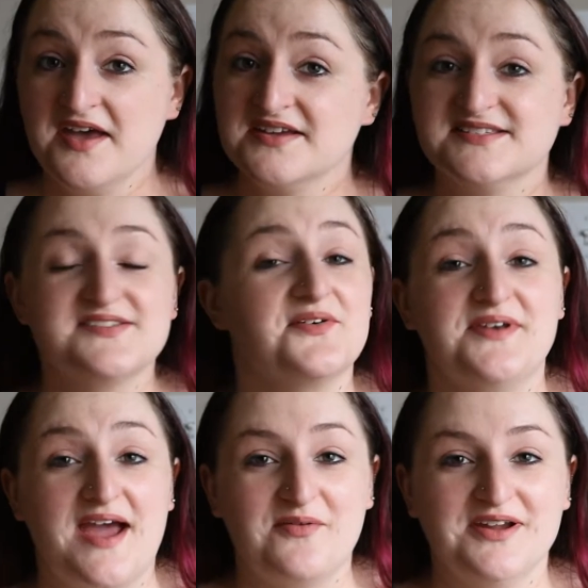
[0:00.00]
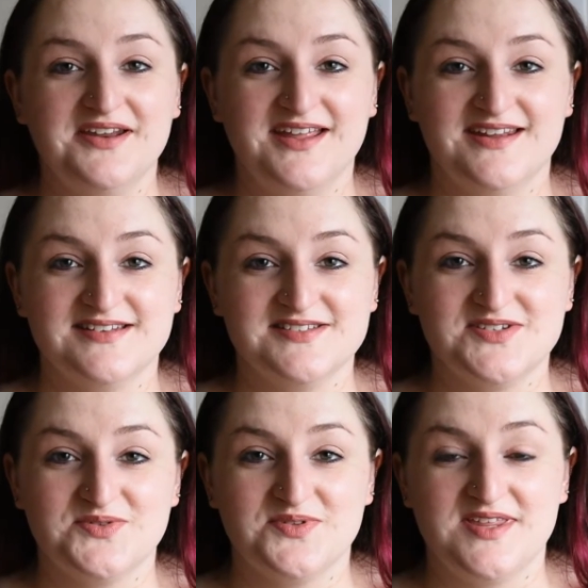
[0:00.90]
So now we're going to get
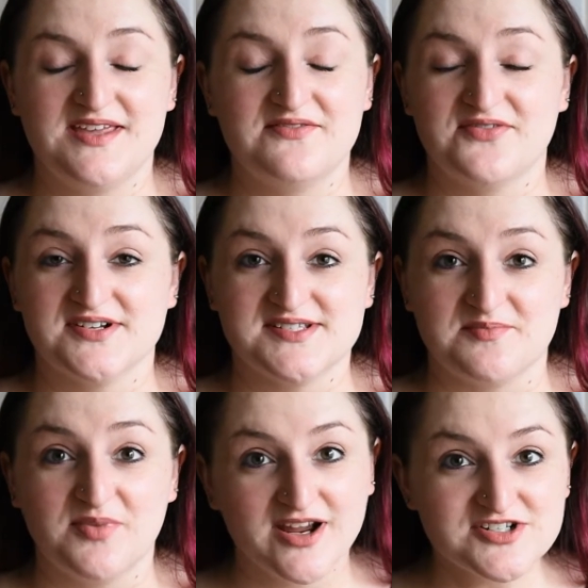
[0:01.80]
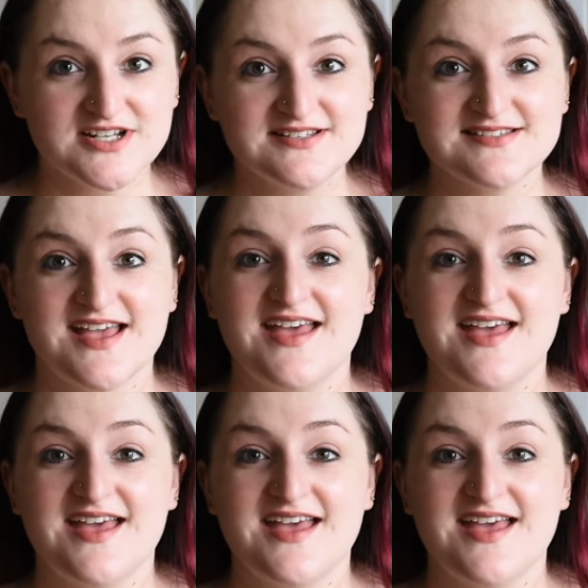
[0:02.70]
into the first impressions.